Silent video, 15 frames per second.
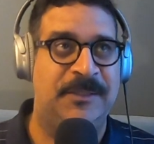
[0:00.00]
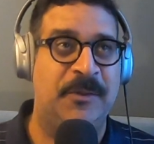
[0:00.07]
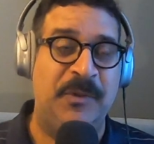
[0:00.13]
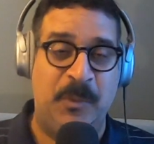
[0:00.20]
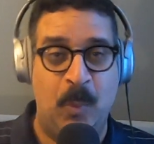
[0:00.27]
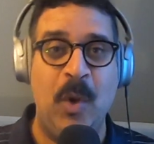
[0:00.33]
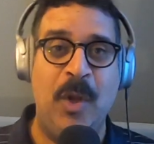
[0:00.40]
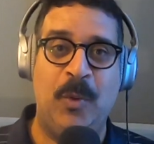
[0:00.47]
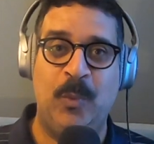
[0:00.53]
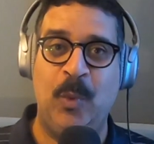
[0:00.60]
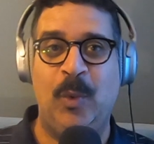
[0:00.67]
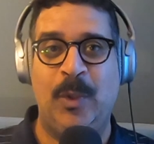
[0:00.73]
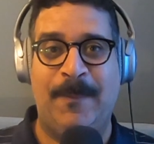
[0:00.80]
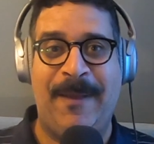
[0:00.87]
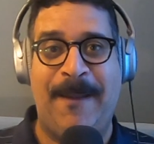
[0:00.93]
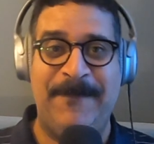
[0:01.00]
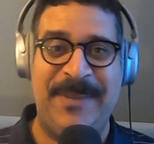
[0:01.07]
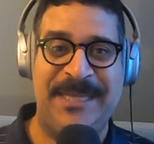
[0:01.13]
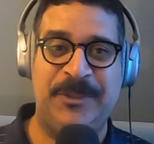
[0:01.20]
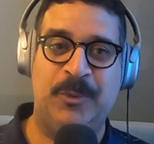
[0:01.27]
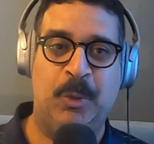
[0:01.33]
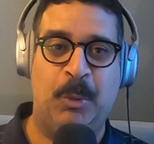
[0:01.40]
There's only one rule in my
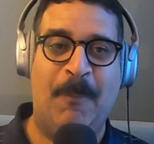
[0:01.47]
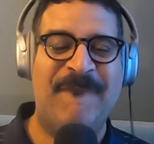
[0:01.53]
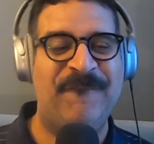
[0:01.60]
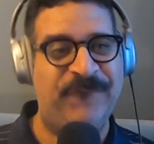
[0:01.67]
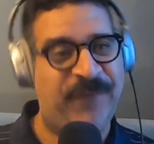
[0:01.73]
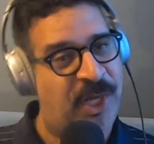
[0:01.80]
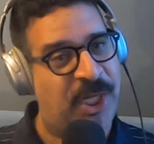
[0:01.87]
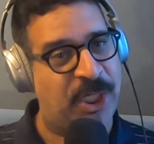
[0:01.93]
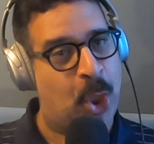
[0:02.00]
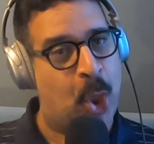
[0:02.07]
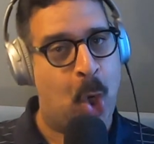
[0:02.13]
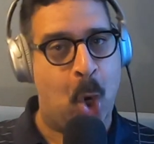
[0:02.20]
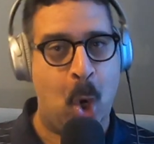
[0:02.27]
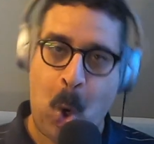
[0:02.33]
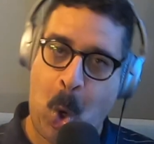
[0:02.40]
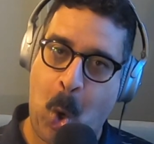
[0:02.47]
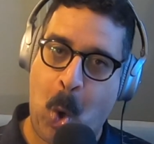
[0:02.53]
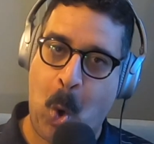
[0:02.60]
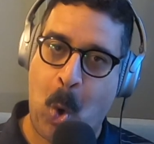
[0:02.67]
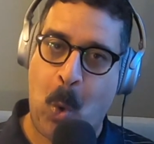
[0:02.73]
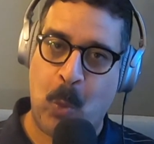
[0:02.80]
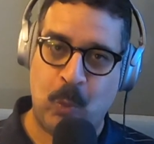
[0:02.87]
bedroom. Fuck
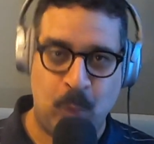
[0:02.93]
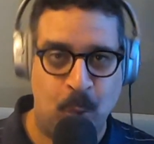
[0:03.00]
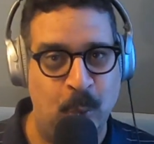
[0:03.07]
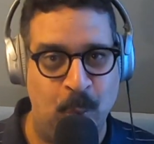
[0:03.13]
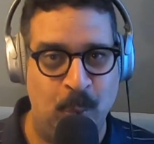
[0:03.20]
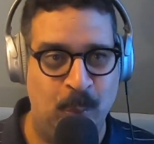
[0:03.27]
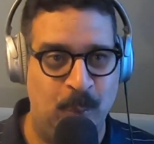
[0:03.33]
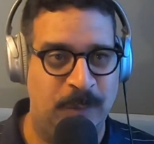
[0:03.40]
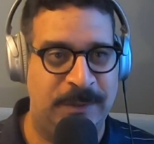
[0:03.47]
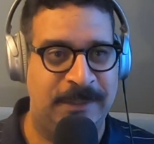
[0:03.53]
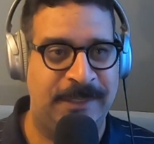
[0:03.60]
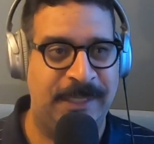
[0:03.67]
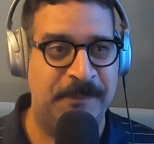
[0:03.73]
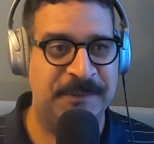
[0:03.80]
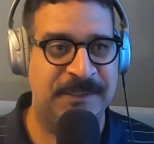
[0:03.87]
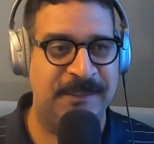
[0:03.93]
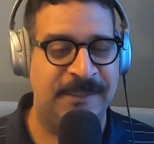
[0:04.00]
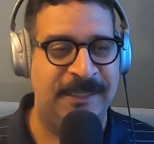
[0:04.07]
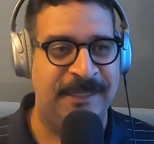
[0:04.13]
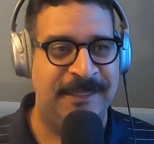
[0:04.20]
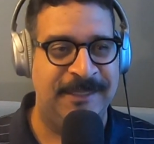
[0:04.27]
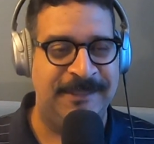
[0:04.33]
all rules. So that
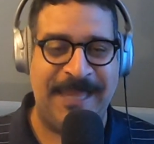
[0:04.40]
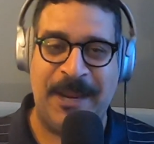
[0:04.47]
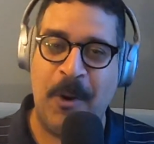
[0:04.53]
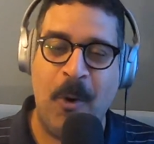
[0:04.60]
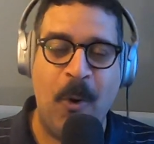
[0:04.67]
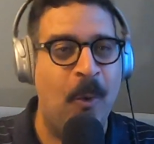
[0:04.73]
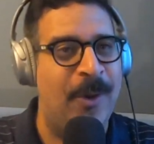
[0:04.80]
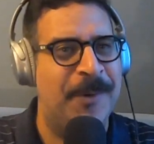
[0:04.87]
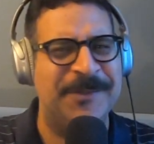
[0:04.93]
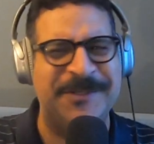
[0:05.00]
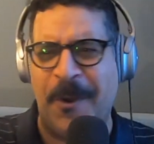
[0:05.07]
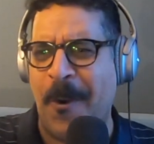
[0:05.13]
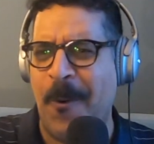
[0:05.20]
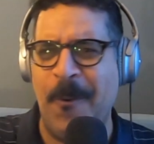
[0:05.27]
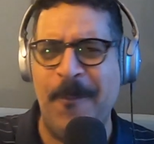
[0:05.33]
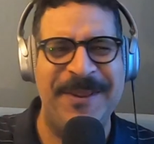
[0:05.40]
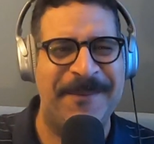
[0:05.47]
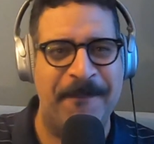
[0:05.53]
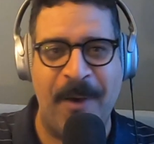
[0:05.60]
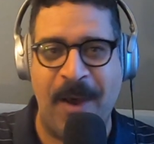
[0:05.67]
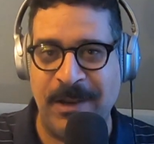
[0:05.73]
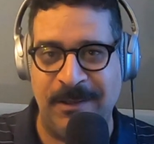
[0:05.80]
was that whole. It was a whole
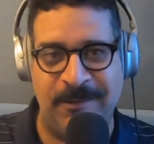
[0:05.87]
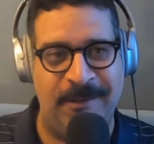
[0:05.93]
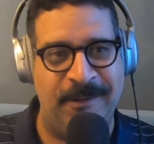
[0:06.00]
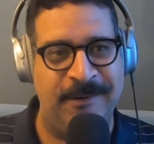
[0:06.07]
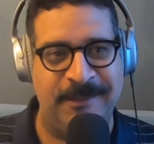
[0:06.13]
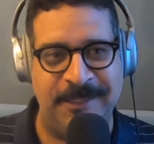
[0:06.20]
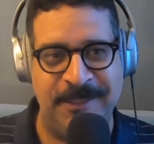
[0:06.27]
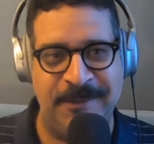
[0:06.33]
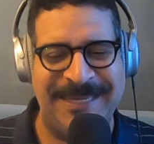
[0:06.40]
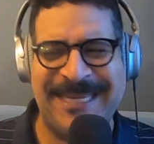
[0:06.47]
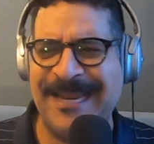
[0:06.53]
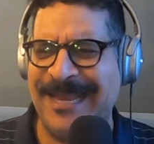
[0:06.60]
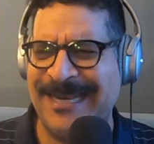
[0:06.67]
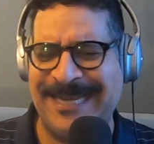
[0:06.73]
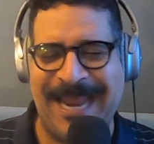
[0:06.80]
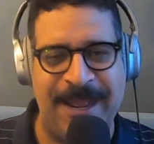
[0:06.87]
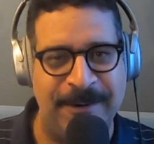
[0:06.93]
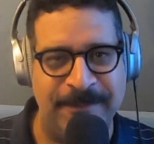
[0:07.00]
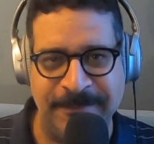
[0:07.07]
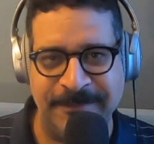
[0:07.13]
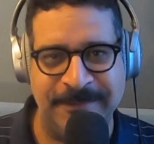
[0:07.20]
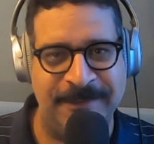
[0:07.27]
big monologue. You know, they cut it
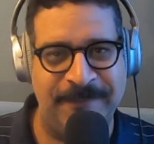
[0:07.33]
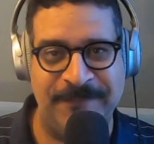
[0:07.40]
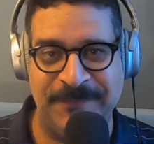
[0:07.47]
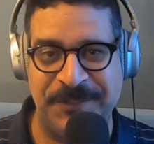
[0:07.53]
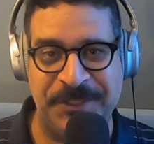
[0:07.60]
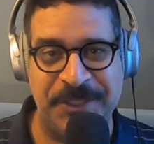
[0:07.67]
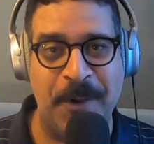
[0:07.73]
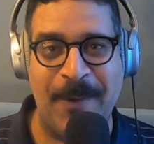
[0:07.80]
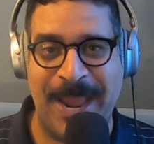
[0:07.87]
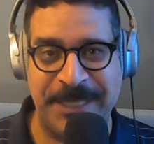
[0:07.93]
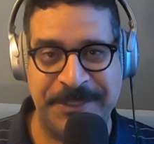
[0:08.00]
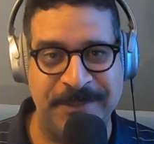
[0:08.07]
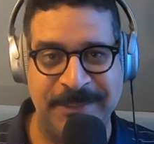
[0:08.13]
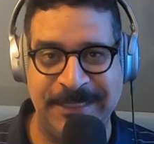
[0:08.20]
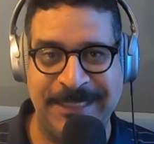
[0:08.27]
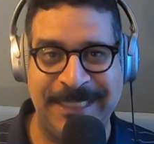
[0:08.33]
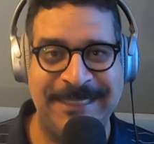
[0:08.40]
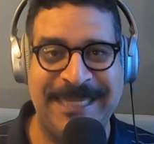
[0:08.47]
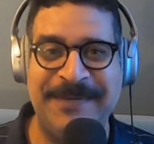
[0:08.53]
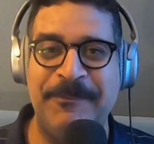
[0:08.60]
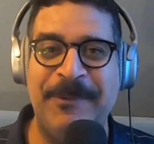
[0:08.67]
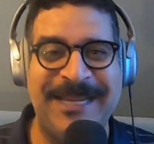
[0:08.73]
out of the show. Actually,
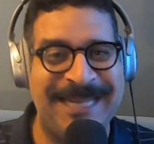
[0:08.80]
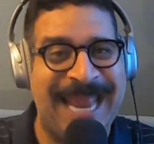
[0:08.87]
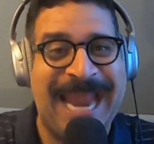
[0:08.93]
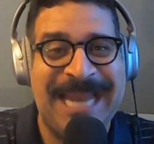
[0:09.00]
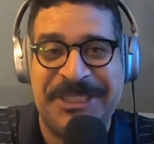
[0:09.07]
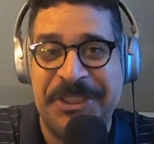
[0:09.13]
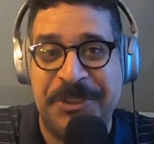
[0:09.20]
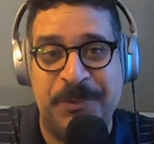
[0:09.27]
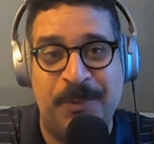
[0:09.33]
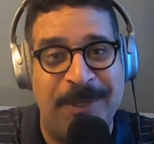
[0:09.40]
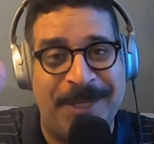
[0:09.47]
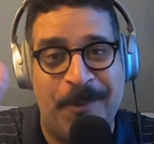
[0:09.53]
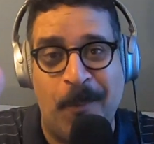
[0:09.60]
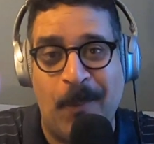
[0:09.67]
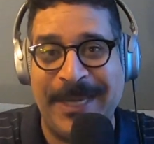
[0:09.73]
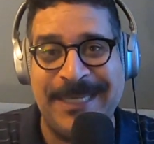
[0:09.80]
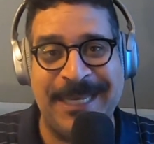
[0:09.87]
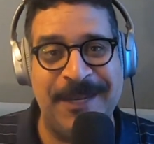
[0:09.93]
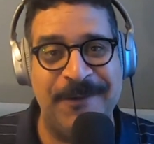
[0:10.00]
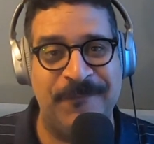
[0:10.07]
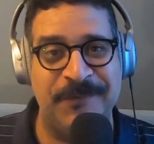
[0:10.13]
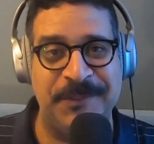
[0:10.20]
they actually shrunk it way
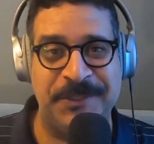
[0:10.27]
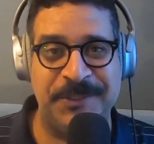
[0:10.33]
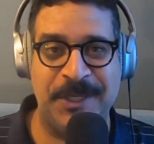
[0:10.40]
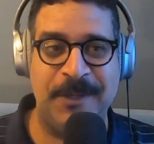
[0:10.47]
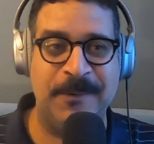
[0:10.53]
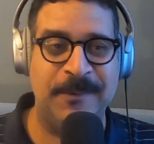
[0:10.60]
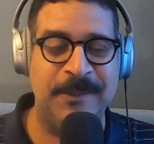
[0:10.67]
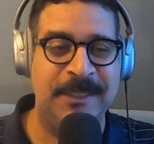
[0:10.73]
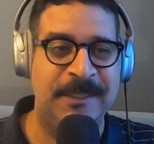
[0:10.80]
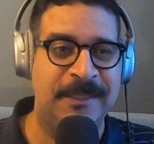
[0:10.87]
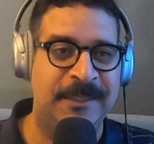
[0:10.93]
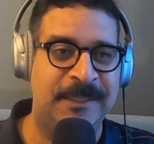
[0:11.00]
down for the show